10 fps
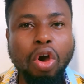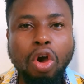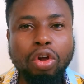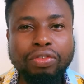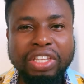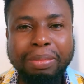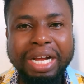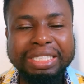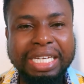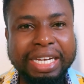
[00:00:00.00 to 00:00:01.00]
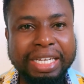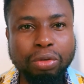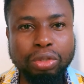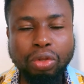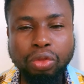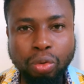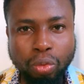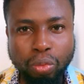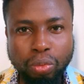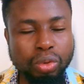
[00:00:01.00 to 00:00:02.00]
all of them are channeled
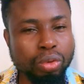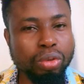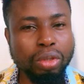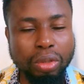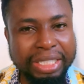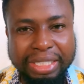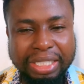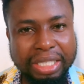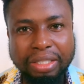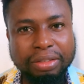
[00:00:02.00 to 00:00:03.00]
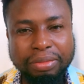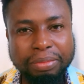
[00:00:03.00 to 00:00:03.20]
through to the sea.